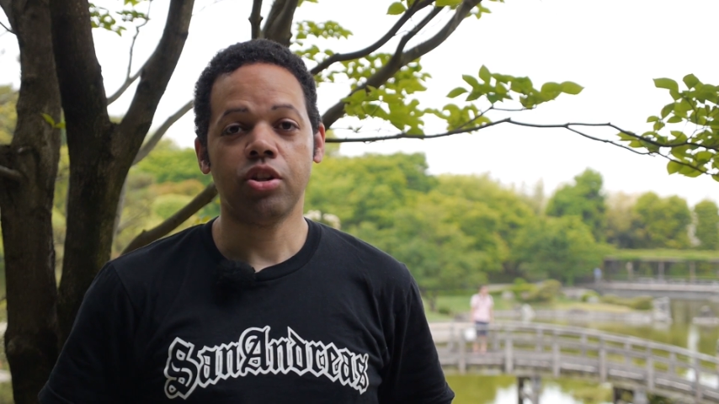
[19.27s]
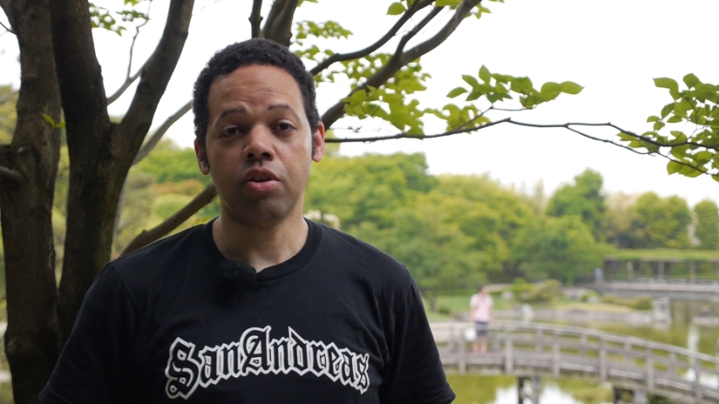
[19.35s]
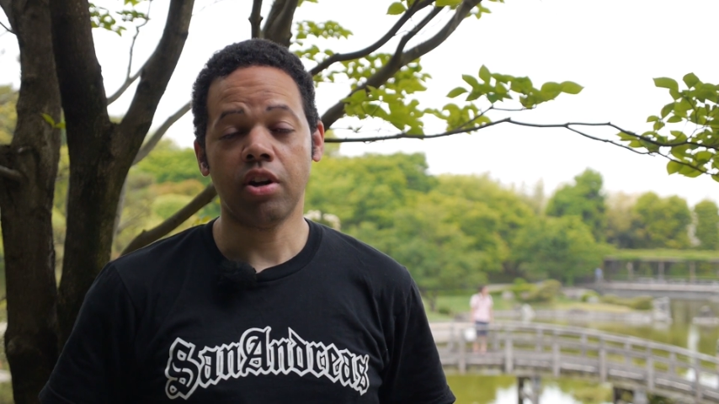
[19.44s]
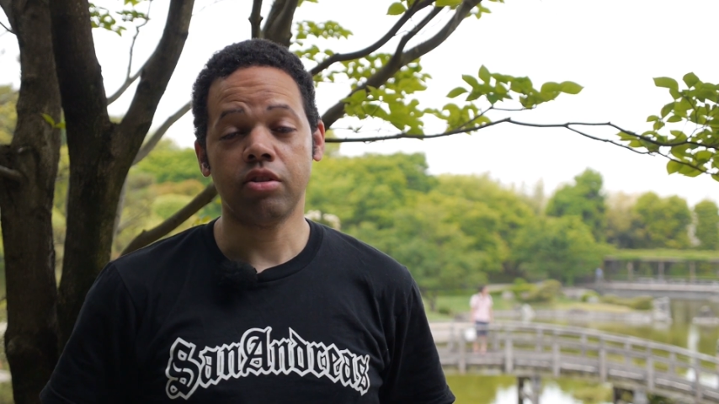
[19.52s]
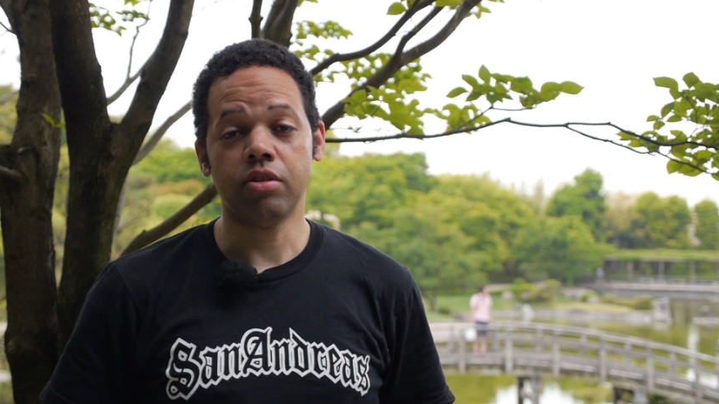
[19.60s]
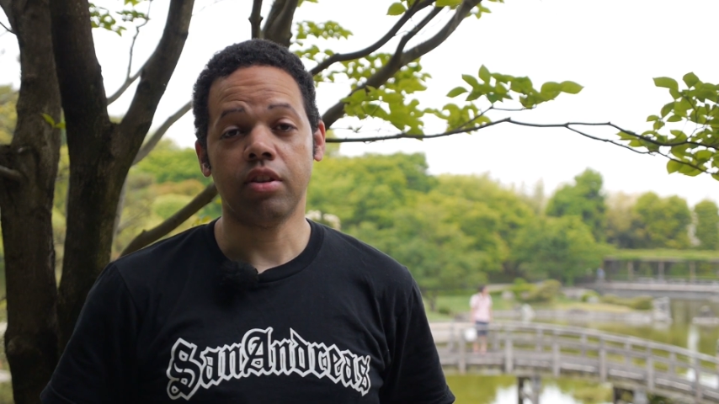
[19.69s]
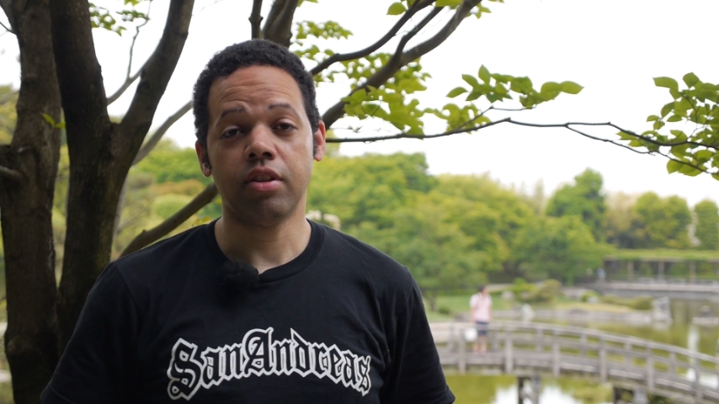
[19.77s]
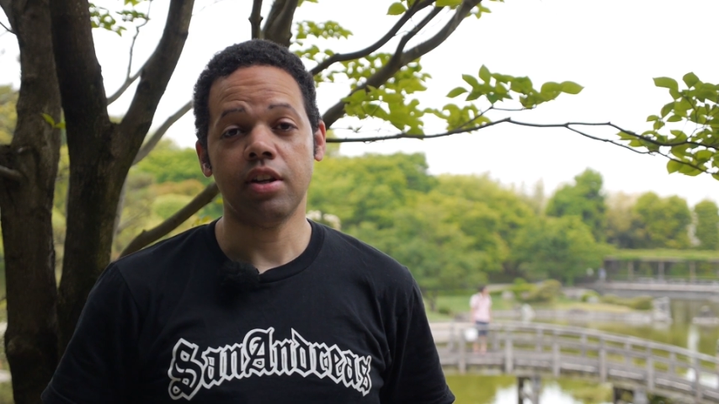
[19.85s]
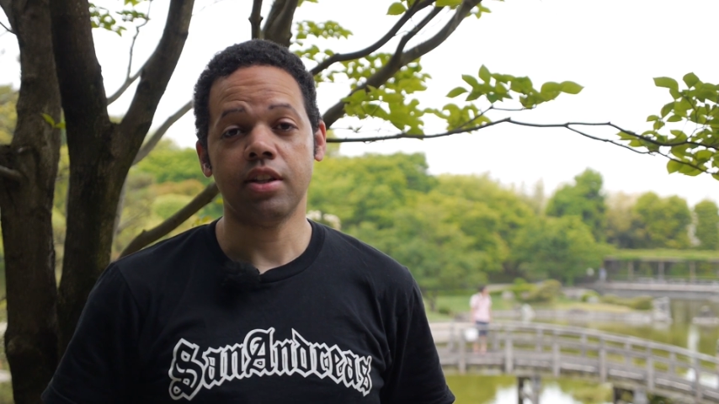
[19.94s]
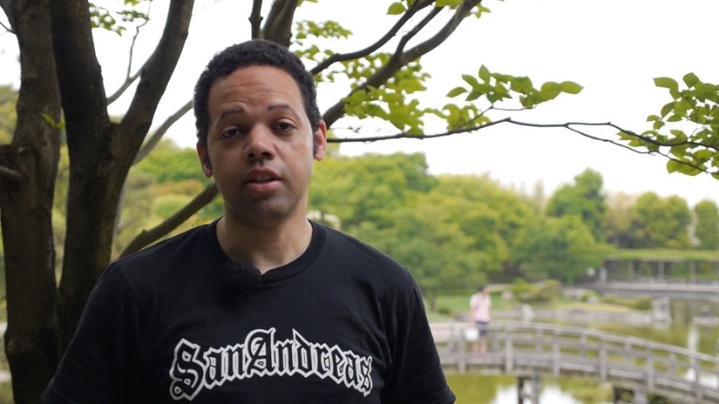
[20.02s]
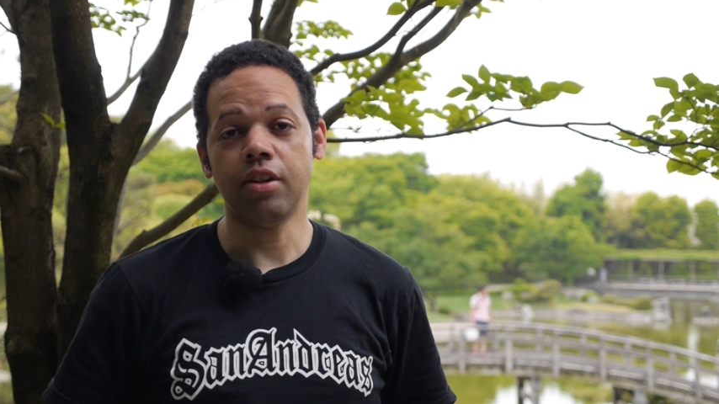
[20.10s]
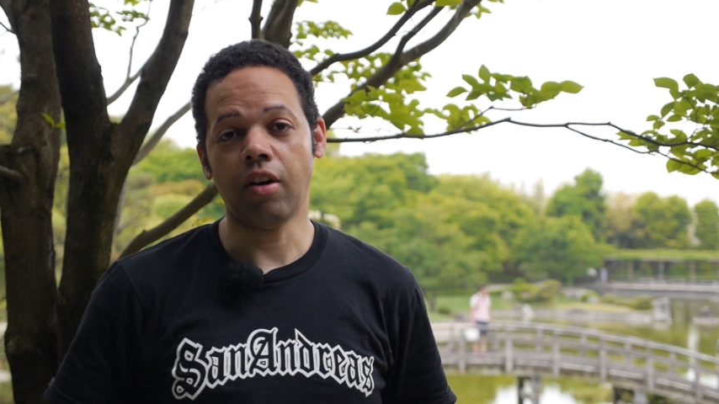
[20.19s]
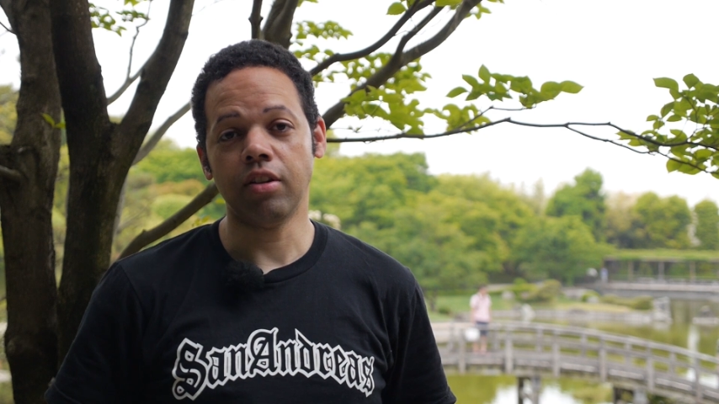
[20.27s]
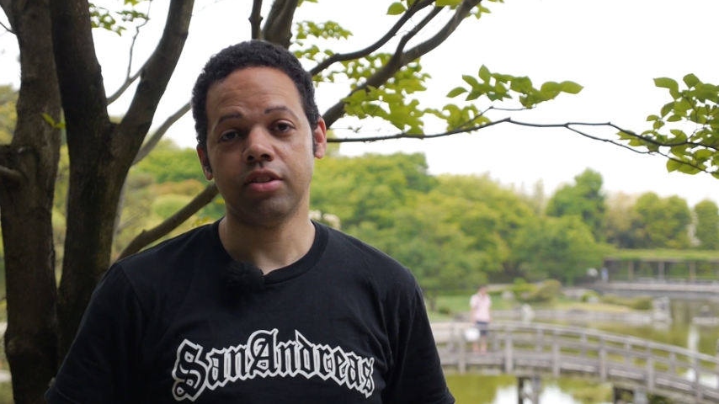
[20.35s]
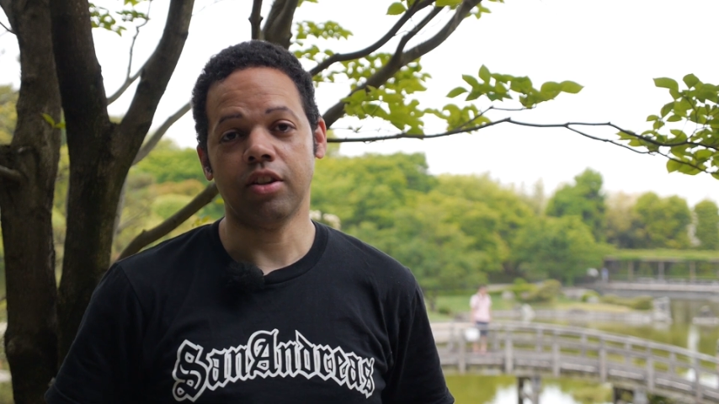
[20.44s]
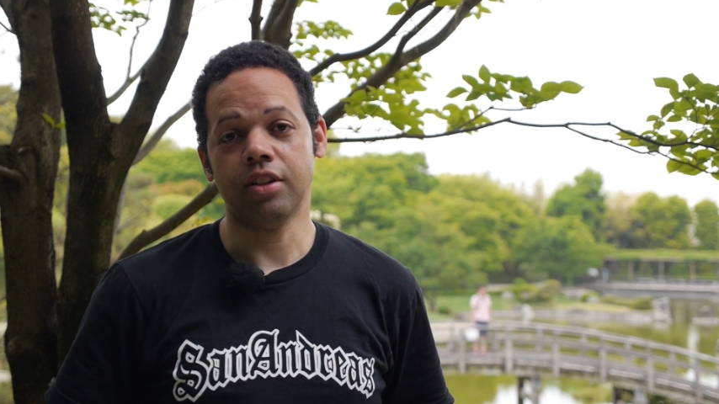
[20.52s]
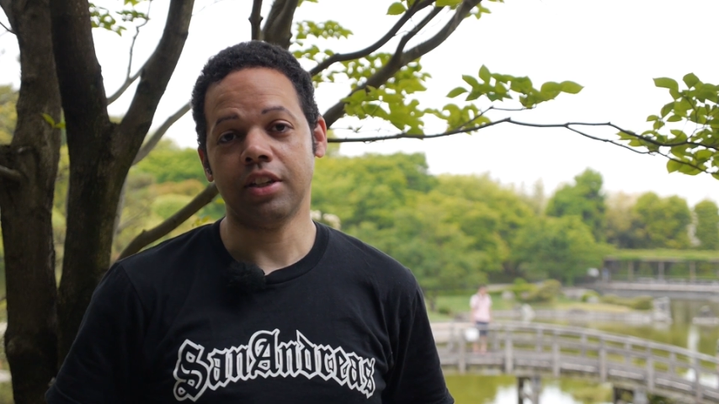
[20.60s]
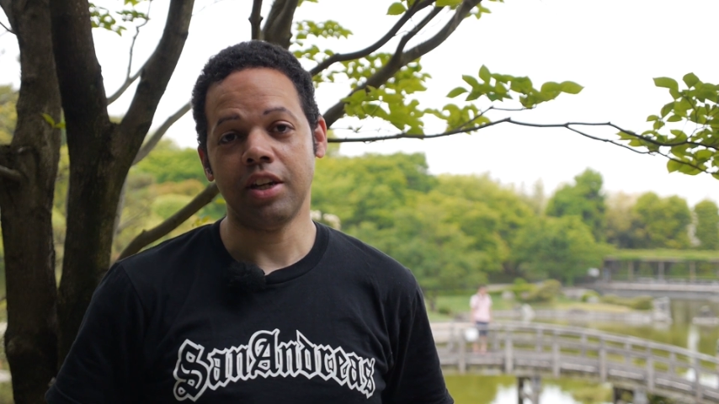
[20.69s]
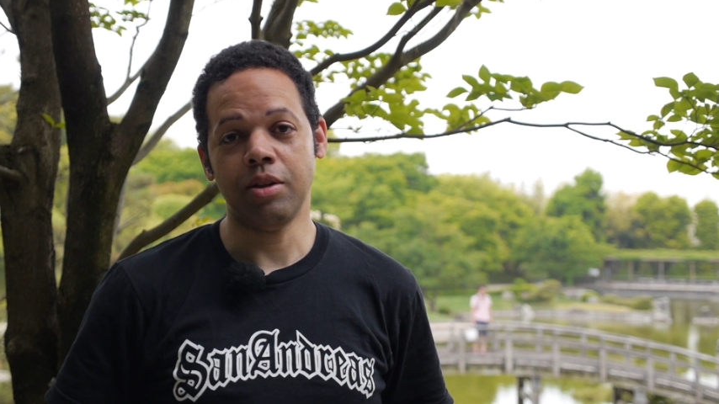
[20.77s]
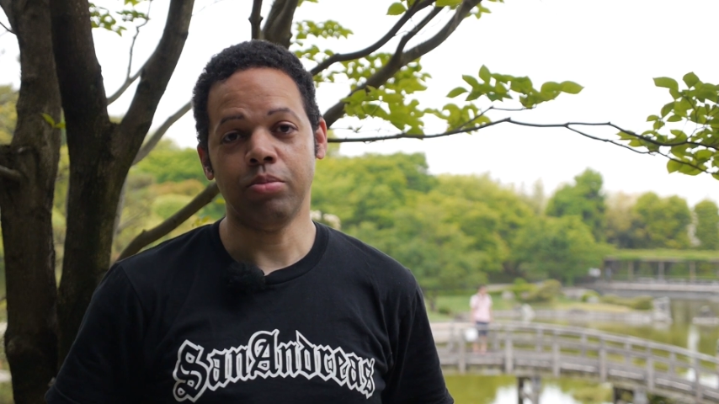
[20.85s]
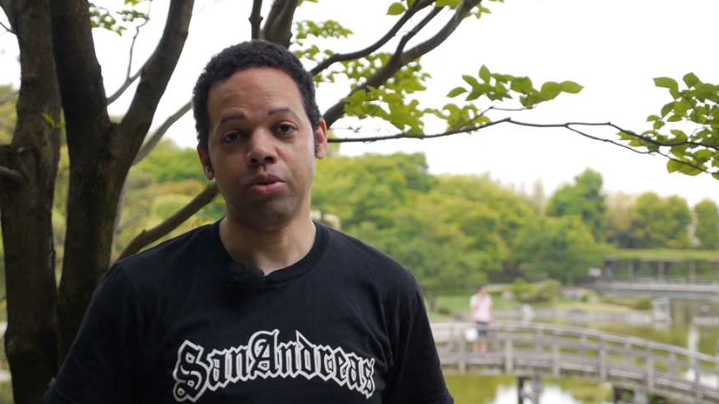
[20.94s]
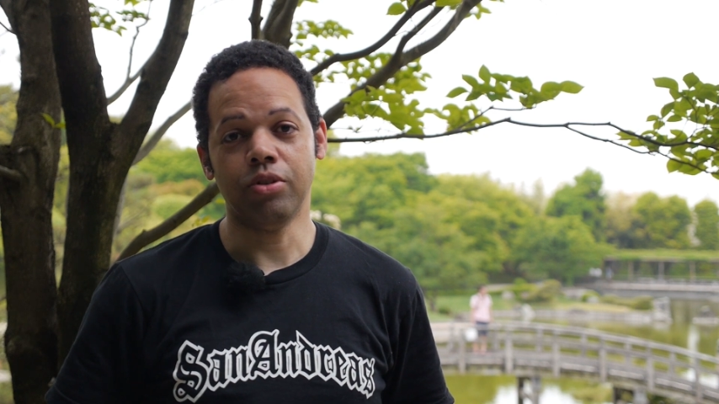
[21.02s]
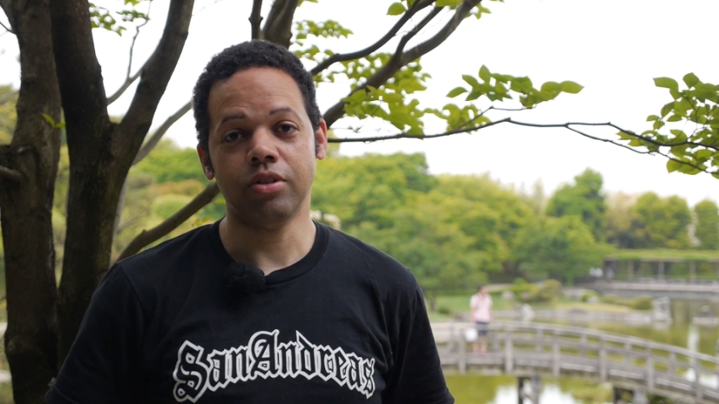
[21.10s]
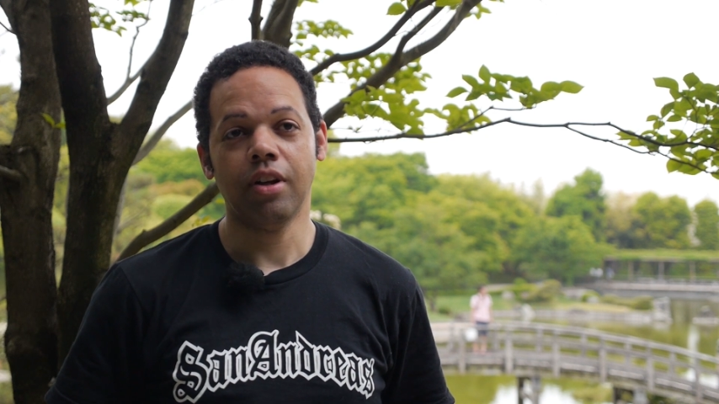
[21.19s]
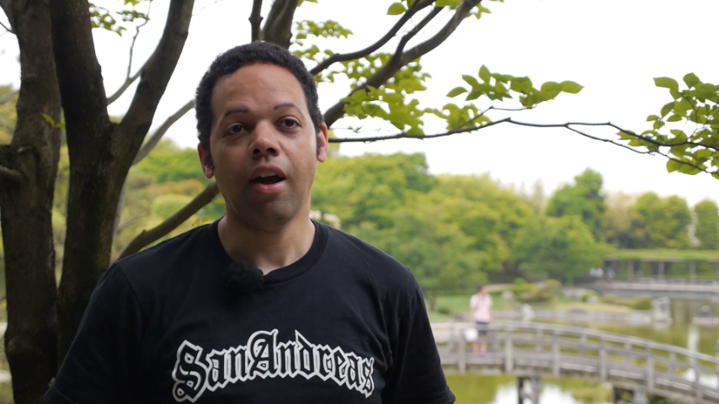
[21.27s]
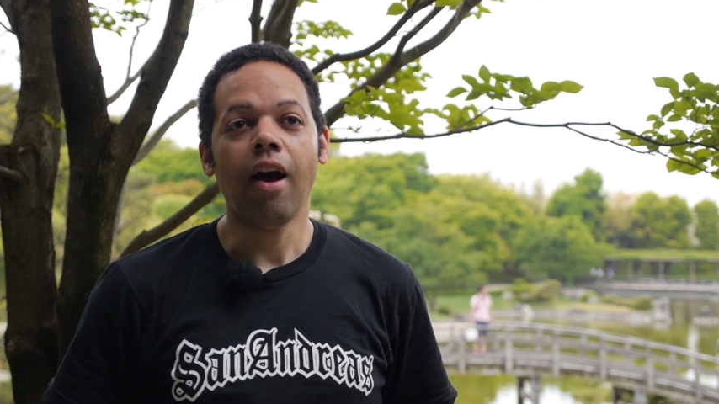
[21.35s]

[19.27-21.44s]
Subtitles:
$230 on a keyboard?